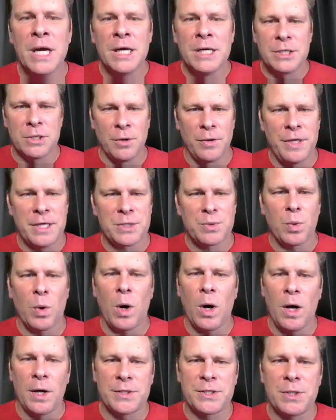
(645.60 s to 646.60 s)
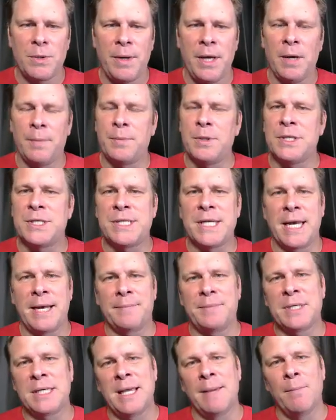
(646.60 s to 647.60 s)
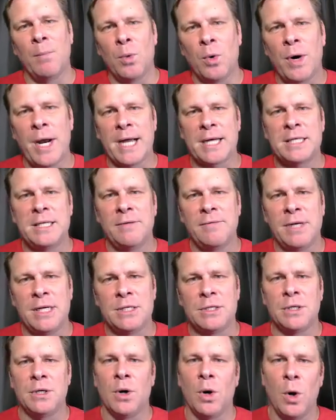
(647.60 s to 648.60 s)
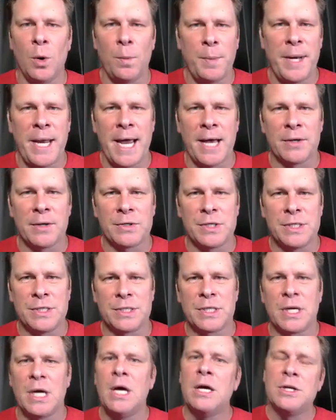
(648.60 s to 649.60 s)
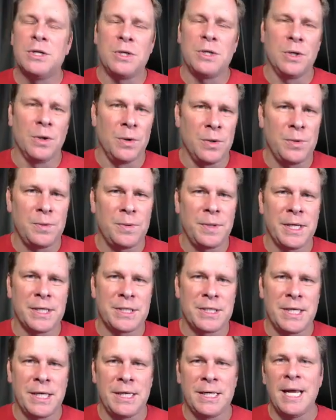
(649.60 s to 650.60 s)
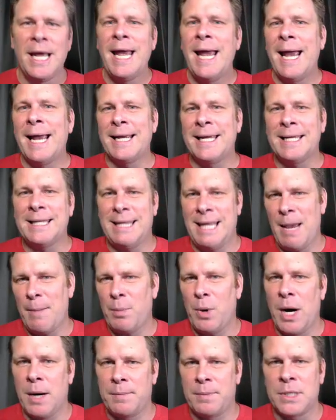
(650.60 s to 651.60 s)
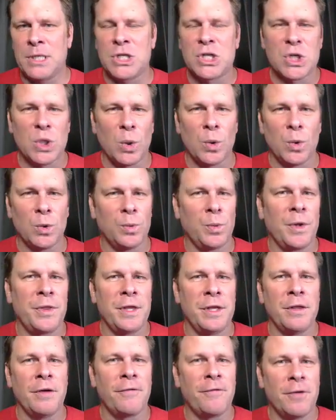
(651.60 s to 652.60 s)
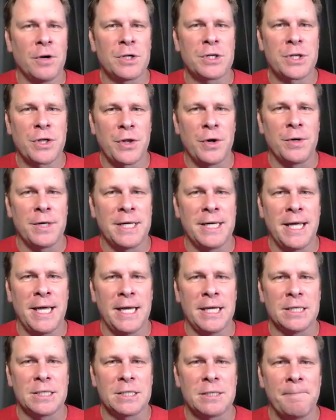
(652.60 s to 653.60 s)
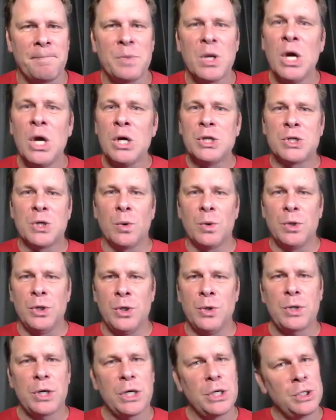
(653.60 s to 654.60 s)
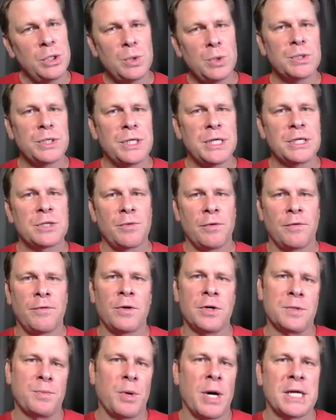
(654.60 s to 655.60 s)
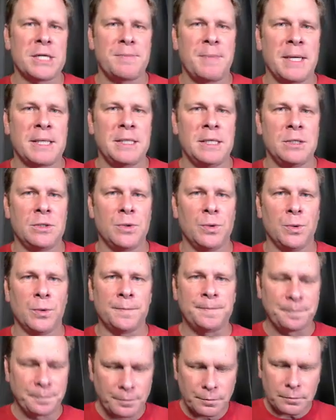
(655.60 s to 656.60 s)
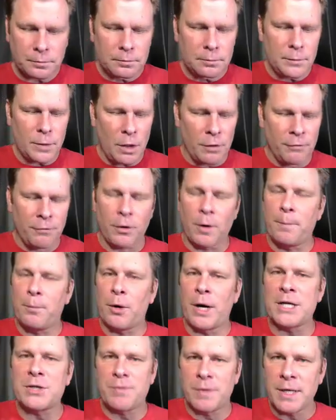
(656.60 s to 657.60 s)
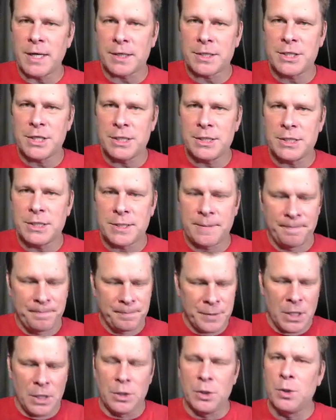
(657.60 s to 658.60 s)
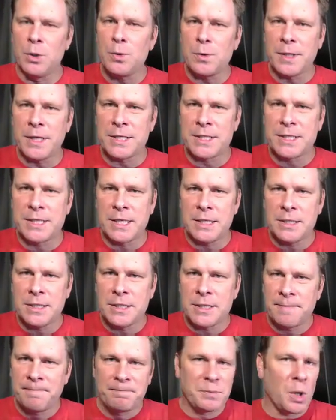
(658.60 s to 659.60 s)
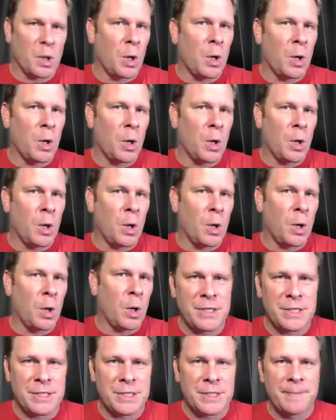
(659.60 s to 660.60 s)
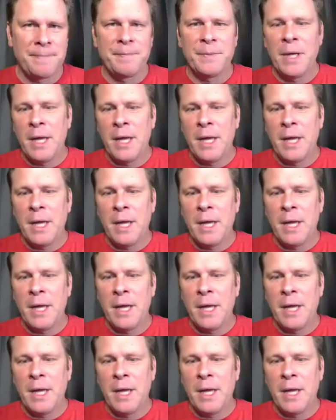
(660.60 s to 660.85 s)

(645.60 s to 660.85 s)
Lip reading: So this will also help you set up to get more activity to your open houses, to your new listing, and get that property sold within the first 30 days. So you can use this reverse prospecting tool for price reductions, new listings, open houses,